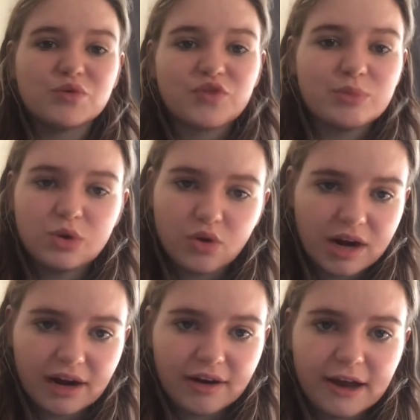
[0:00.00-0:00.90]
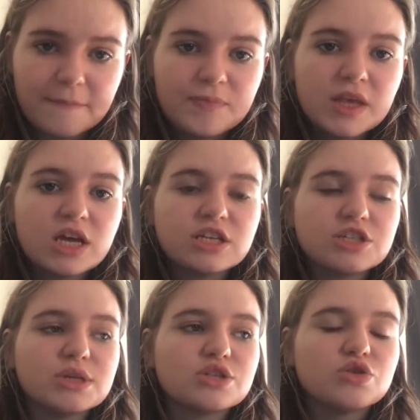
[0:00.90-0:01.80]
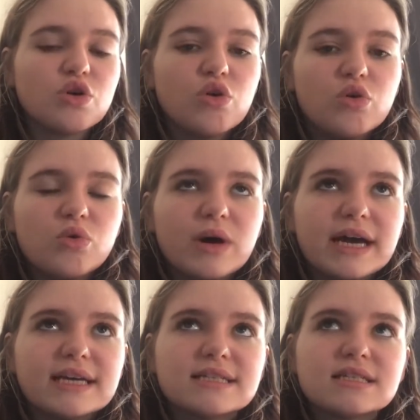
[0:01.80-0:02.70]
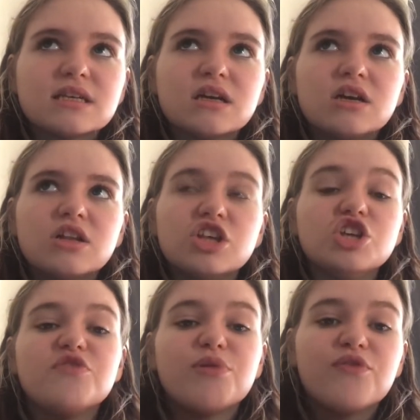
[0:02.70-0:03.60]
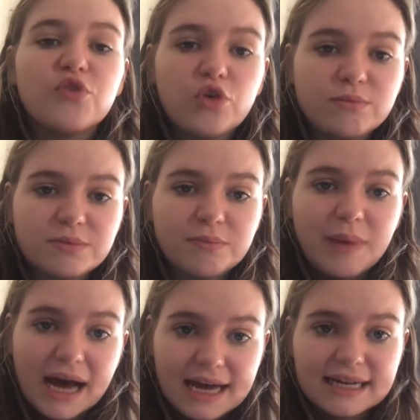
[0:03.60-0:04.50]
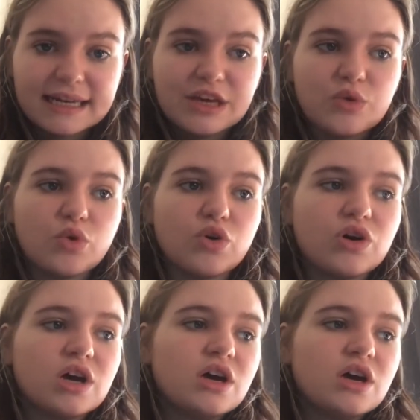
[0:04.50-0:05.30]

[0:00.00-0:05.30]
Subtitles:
from your area. So it's not always that you've performed badly or